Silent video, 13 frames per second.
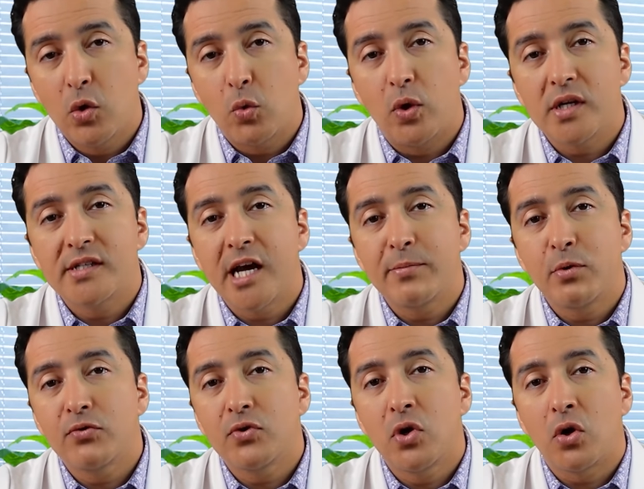what type
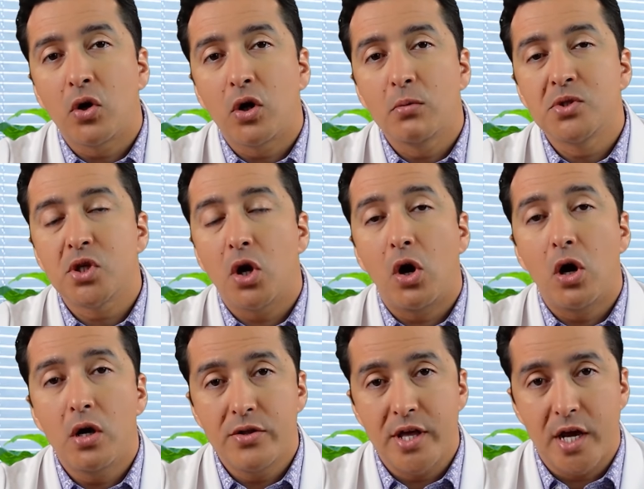of carbs
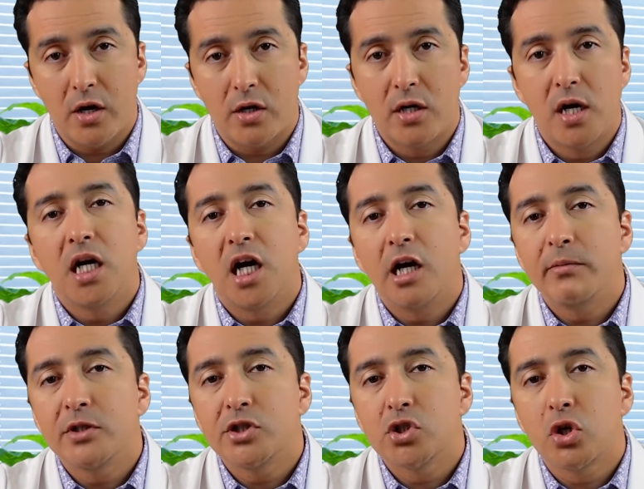are there, how
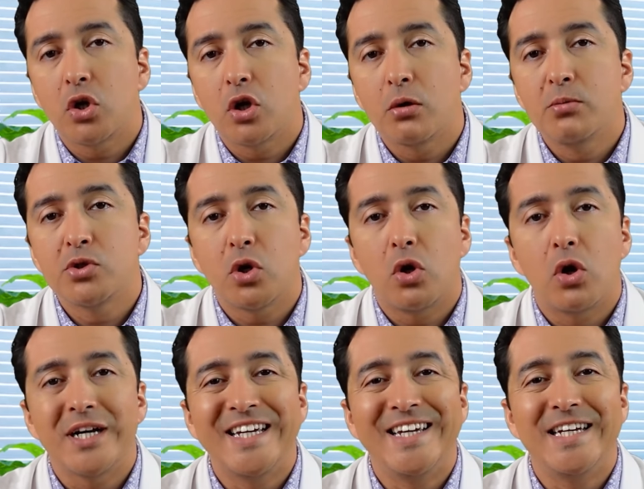much carbs
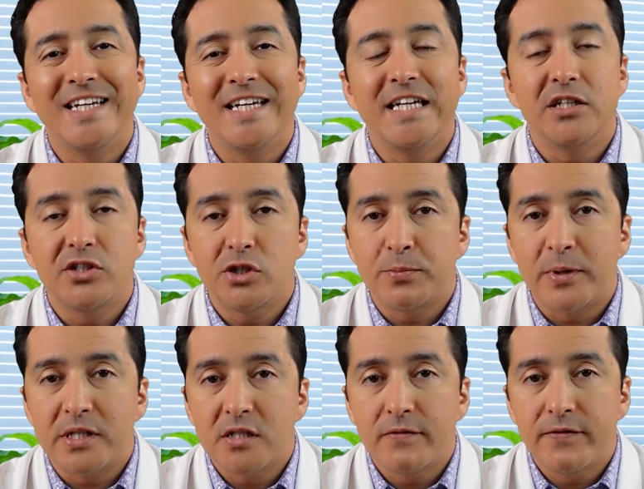are in each
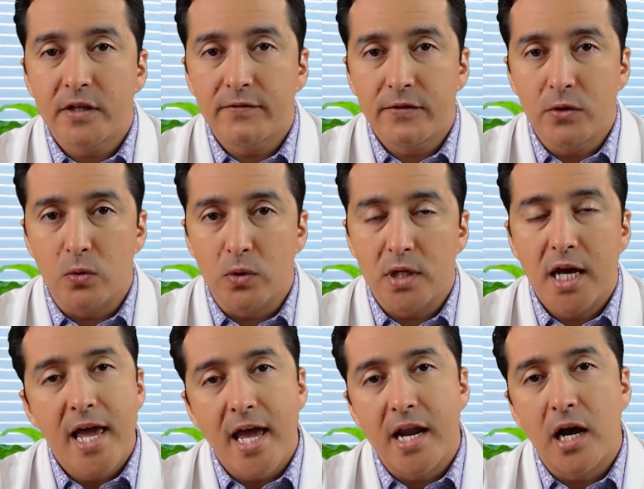specific food,
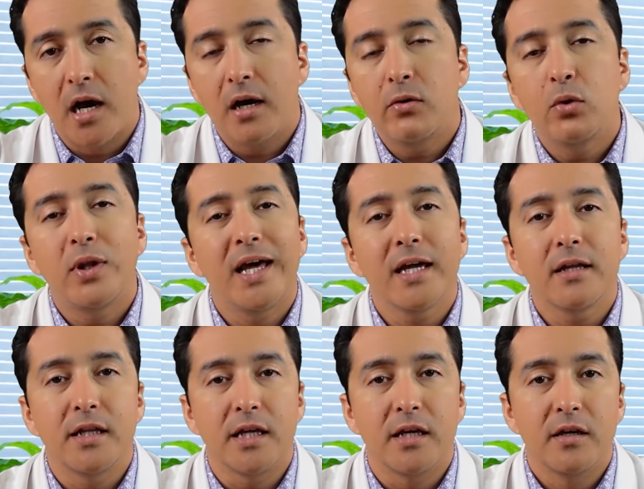and how
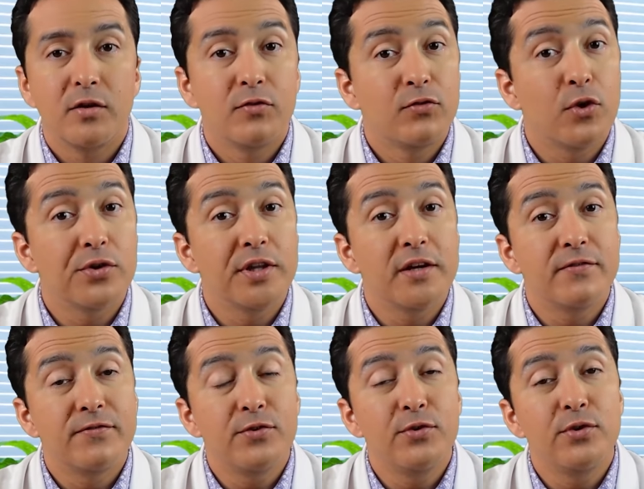likely for
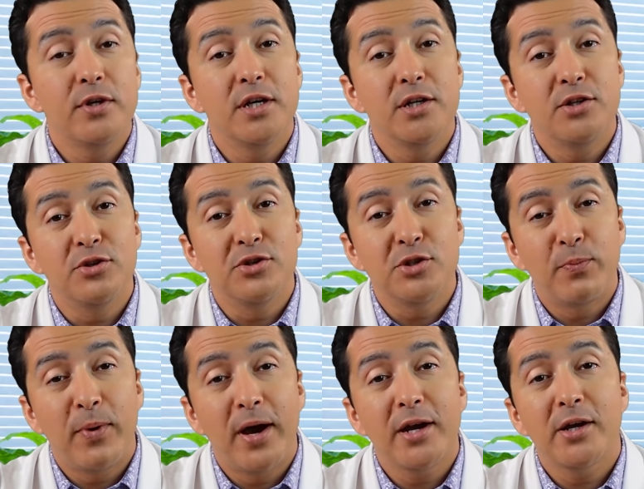that food to
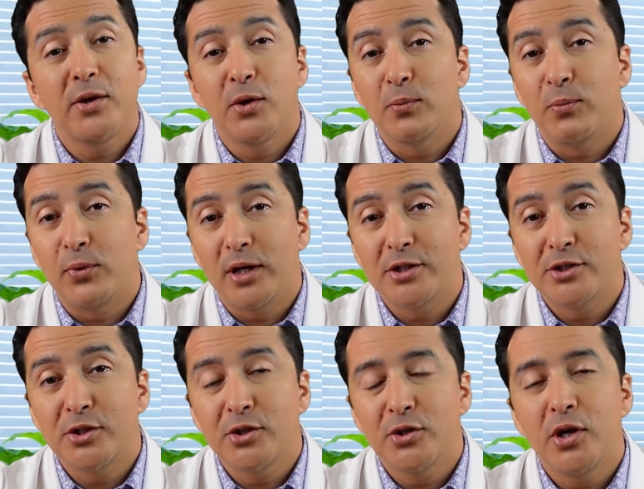spike your blood
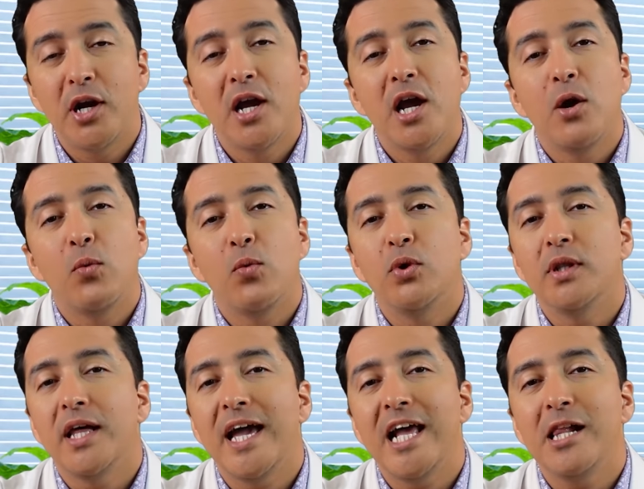sugar
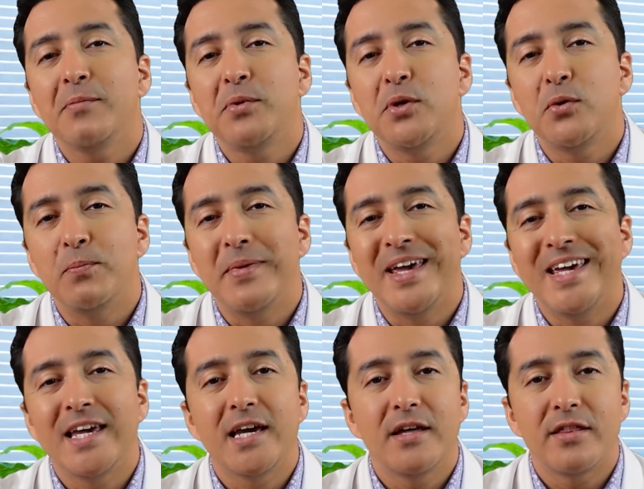will help you
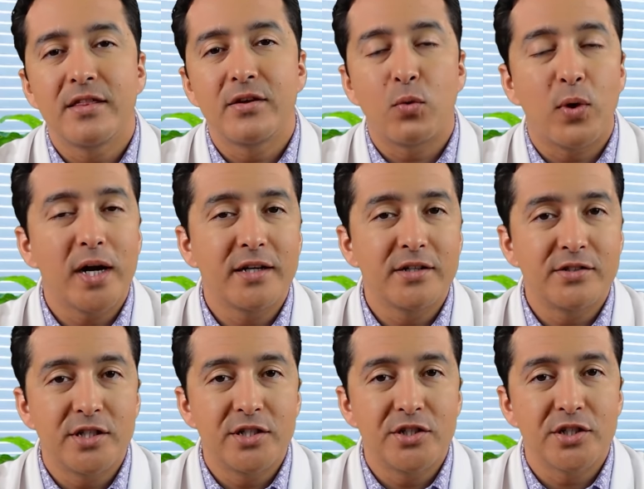make the right
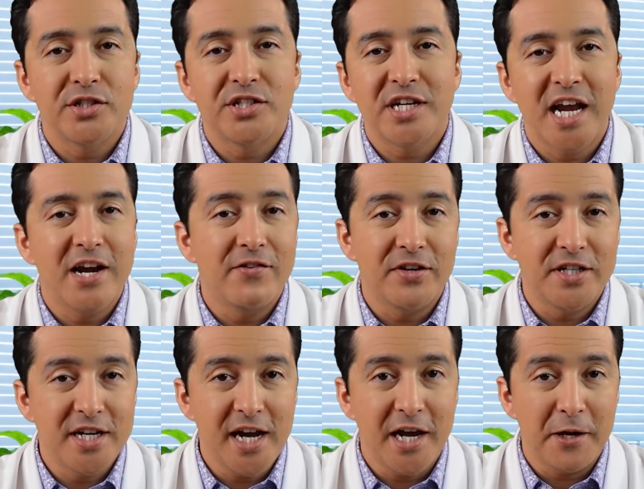decisions every
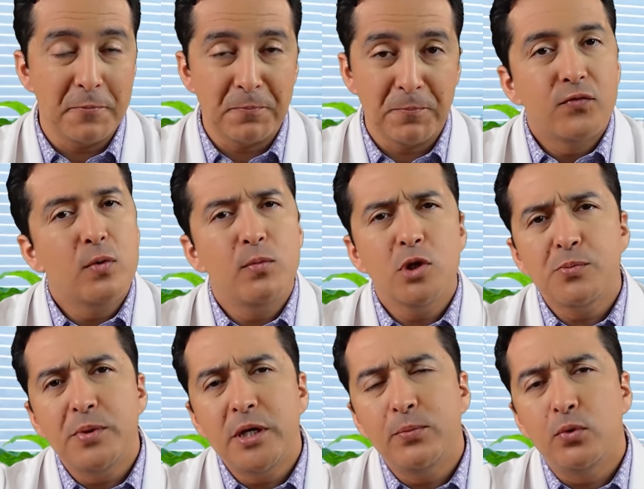time. For
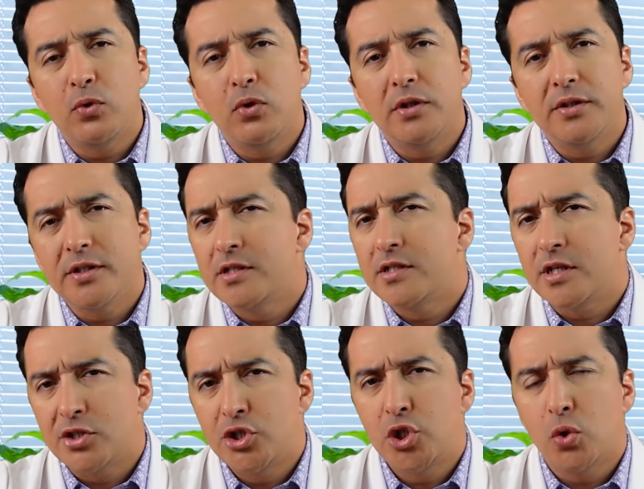most people, this is
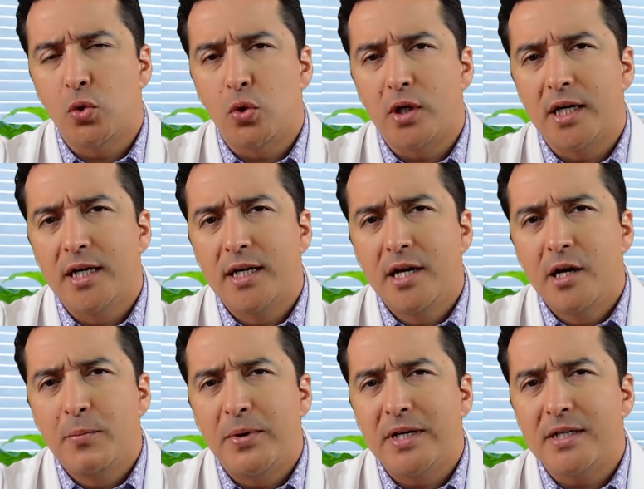a chore,
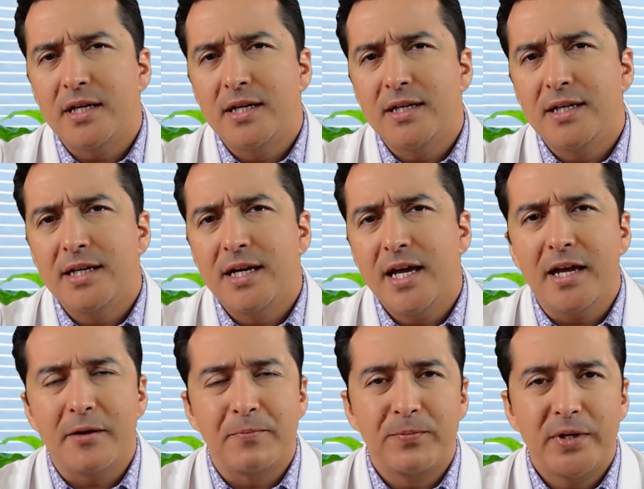but
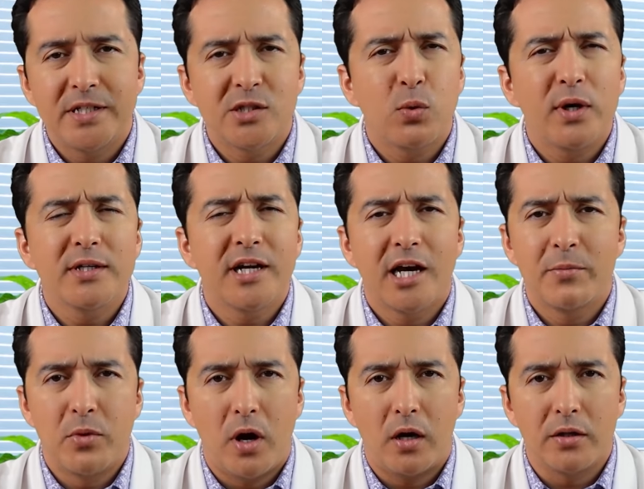hey, it's
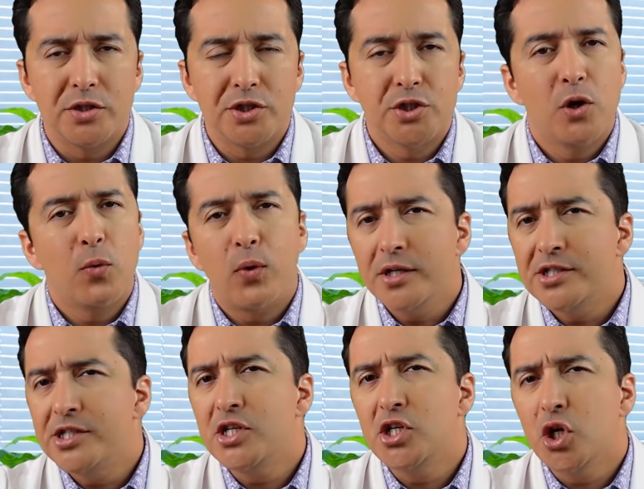one-time knowledge.
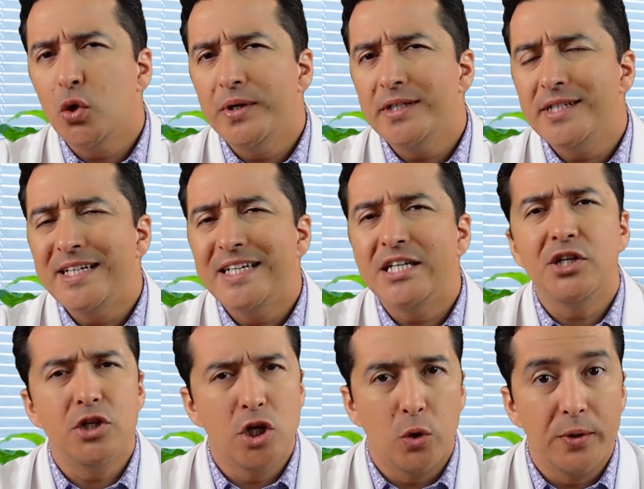Once you know it,
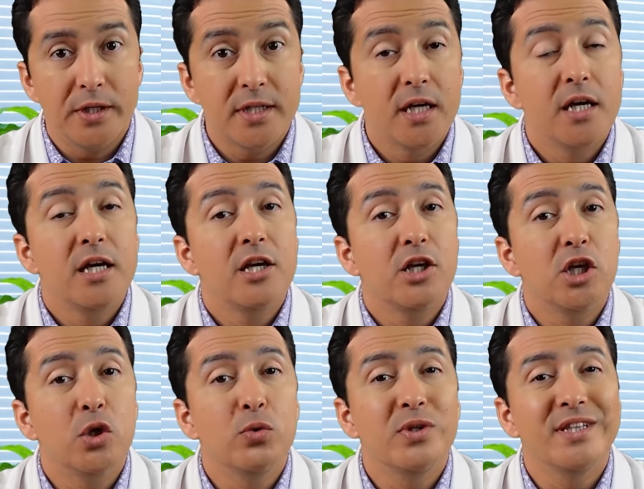you know it.
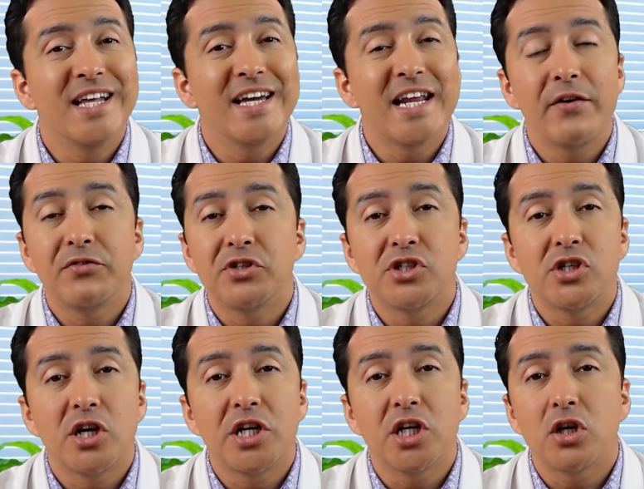You will not have to
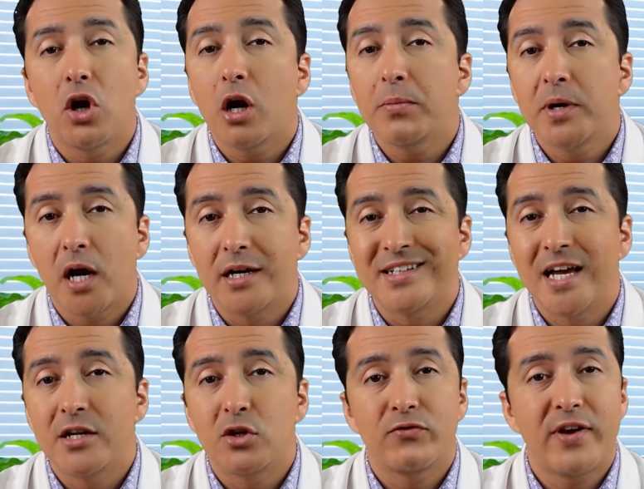study carb
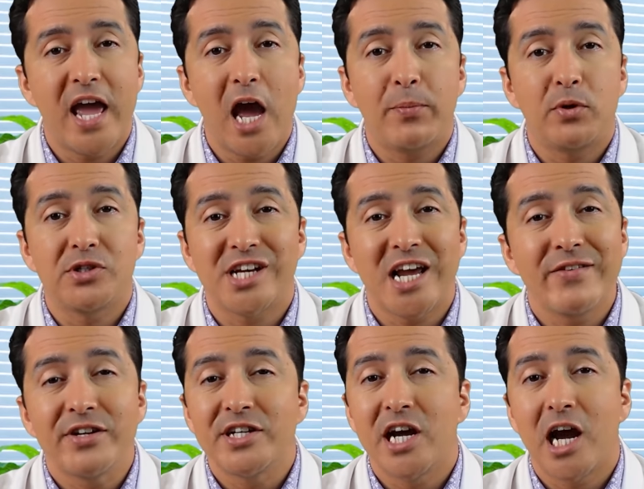content of apples
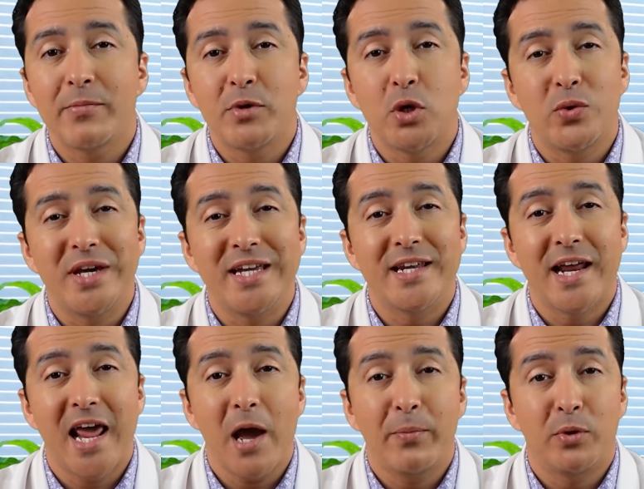every time you eat
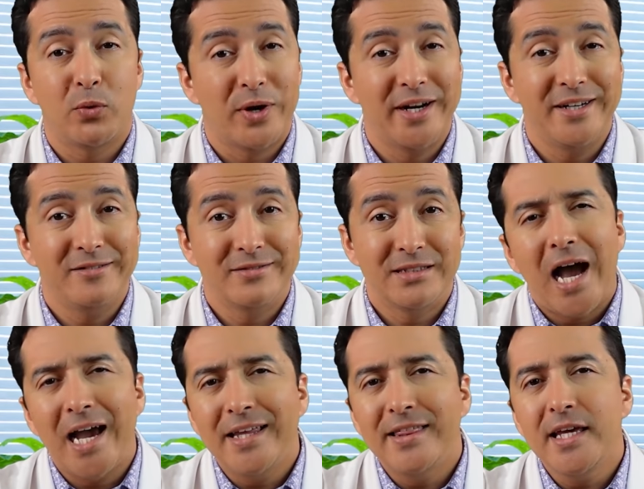an apple, right?
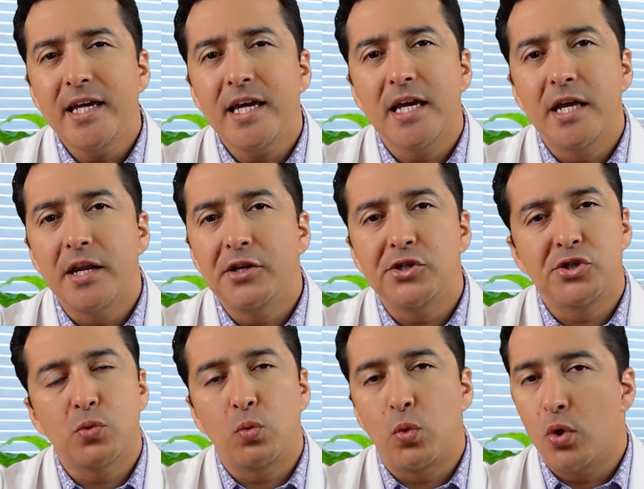I think it
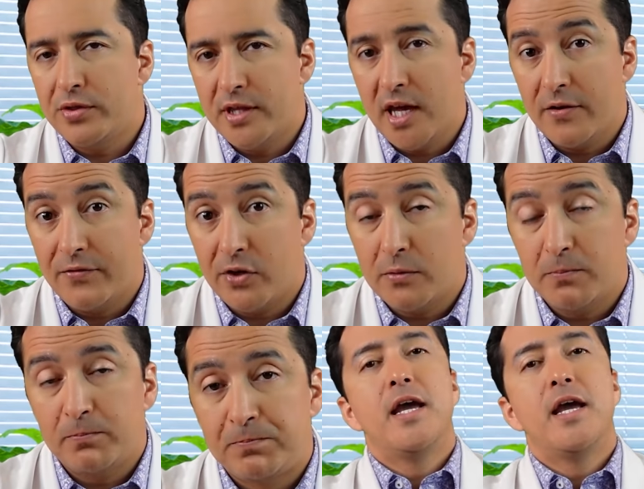is worth the effort.